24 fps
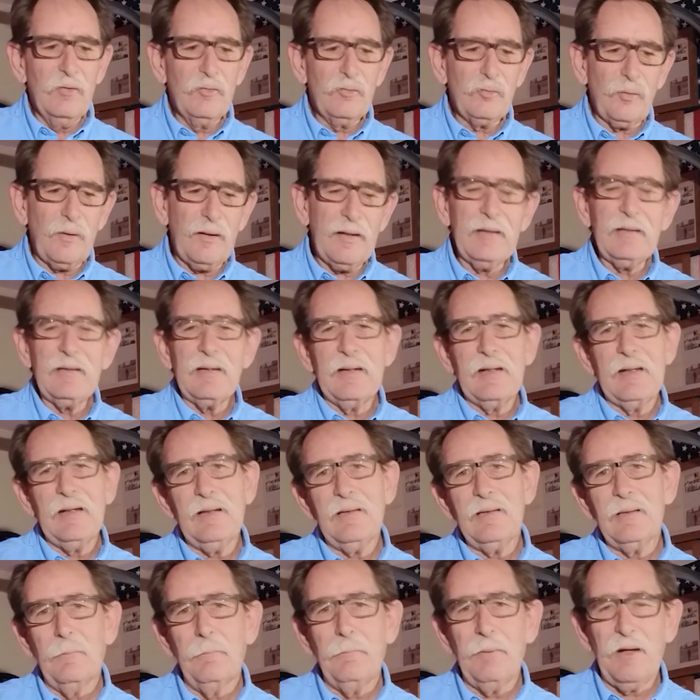trying to
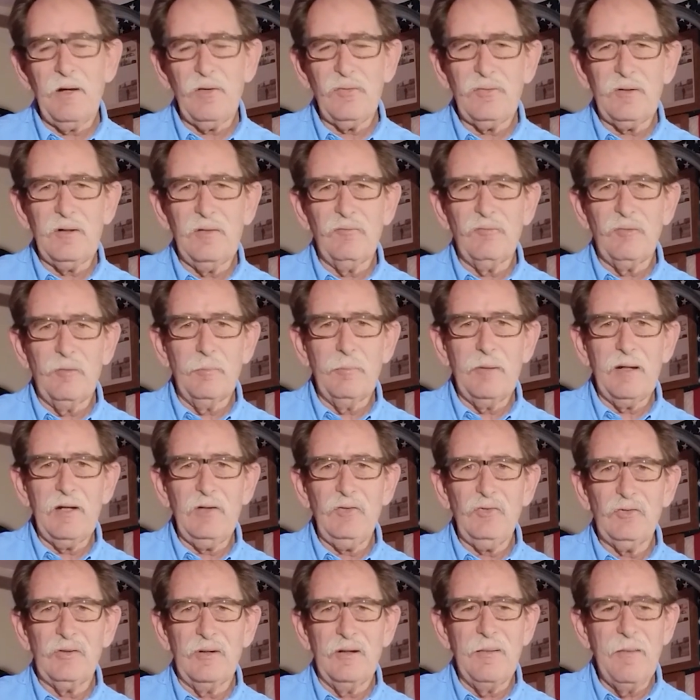get the best
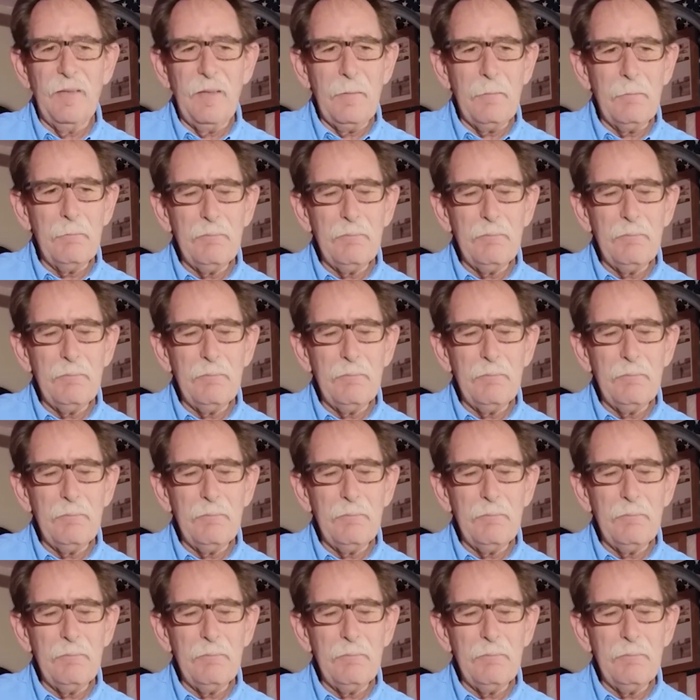information,